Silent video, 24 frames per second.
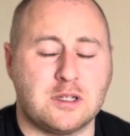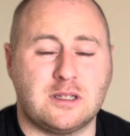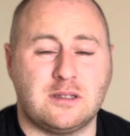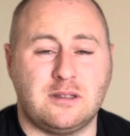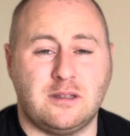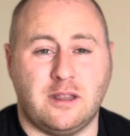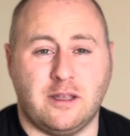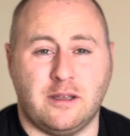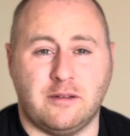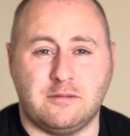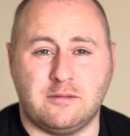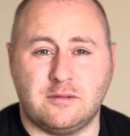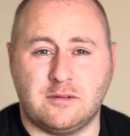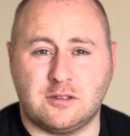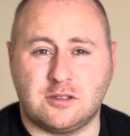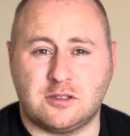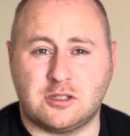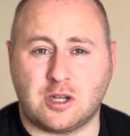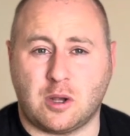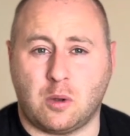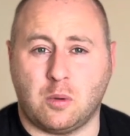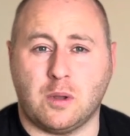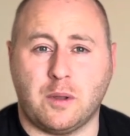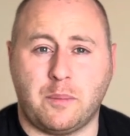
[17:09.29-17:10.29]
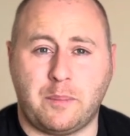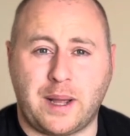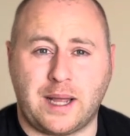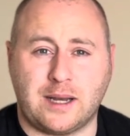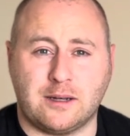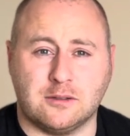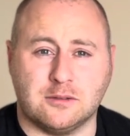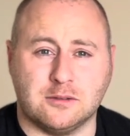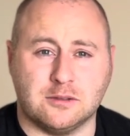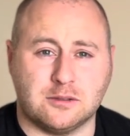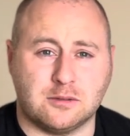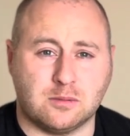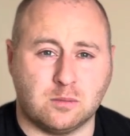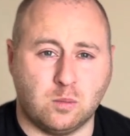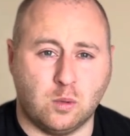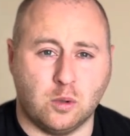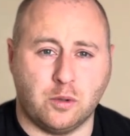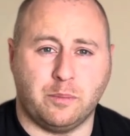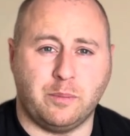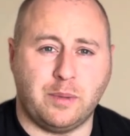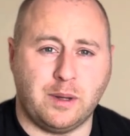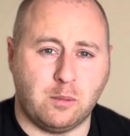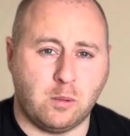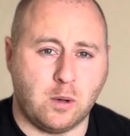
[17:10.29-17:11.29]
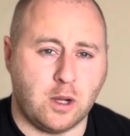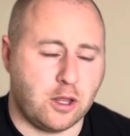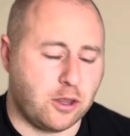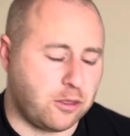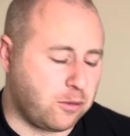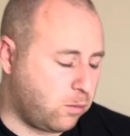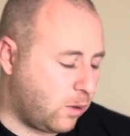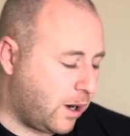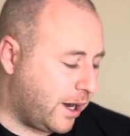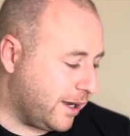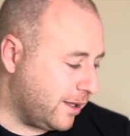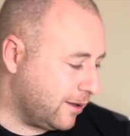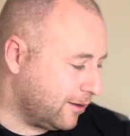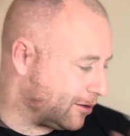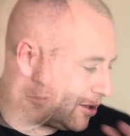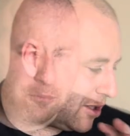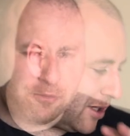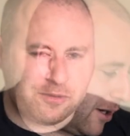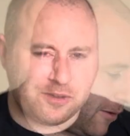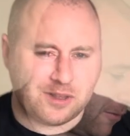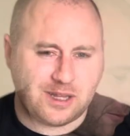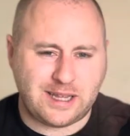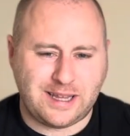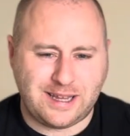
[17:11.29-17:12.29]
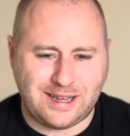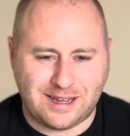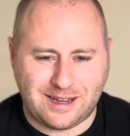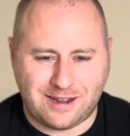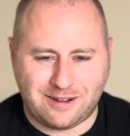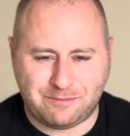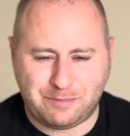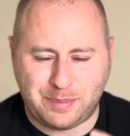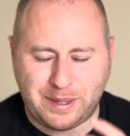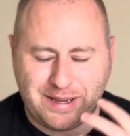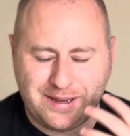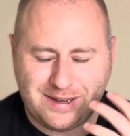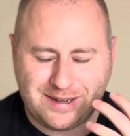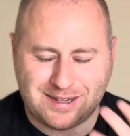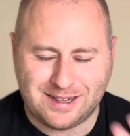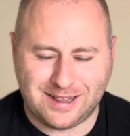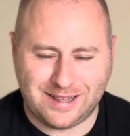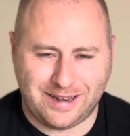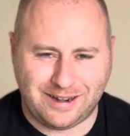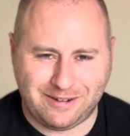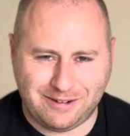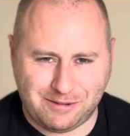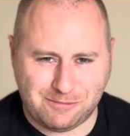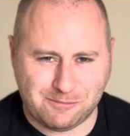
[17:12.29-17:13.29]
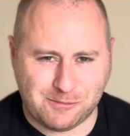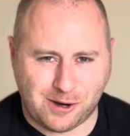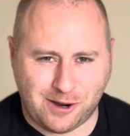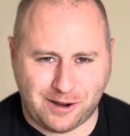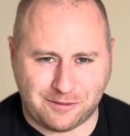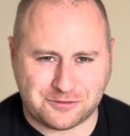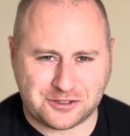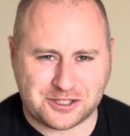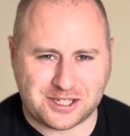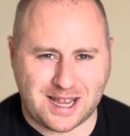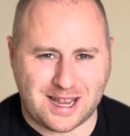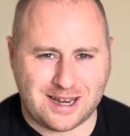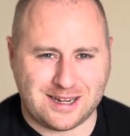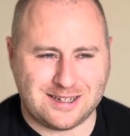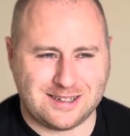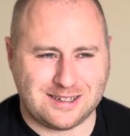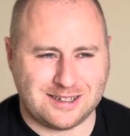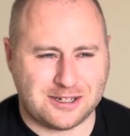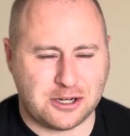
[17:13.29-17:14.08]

that solar panels would be worthwhile. Hopefully so. I've been clear in what I've said.